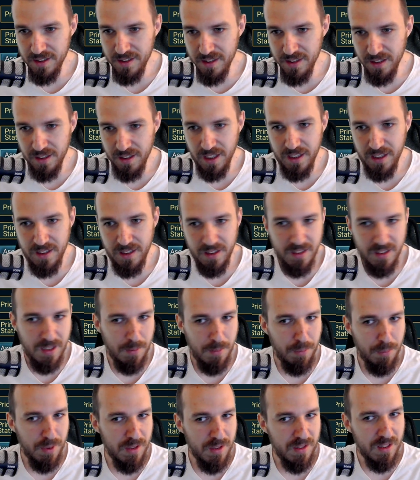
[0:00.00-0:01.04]
get the
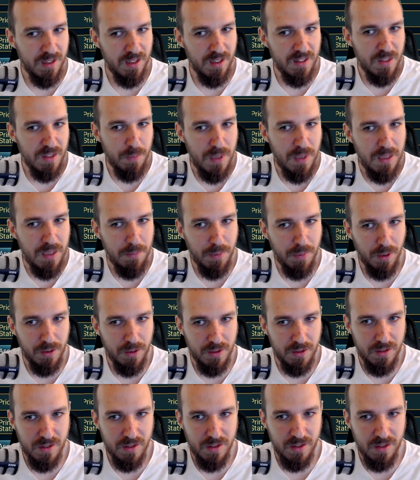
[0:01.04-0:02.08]
10% speed
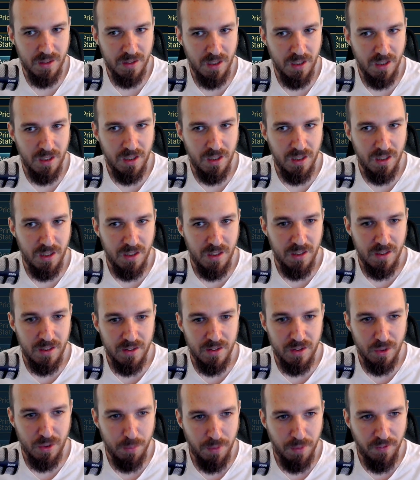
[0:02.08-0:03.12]
bonus.
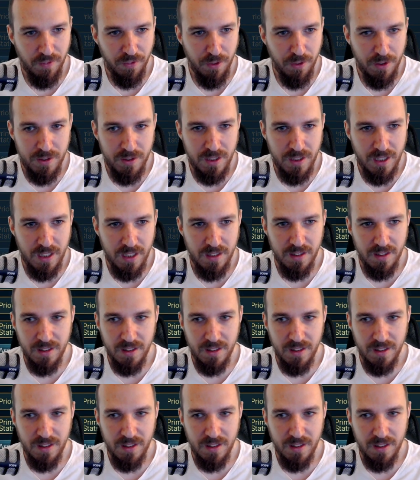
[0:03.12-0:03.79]
So before that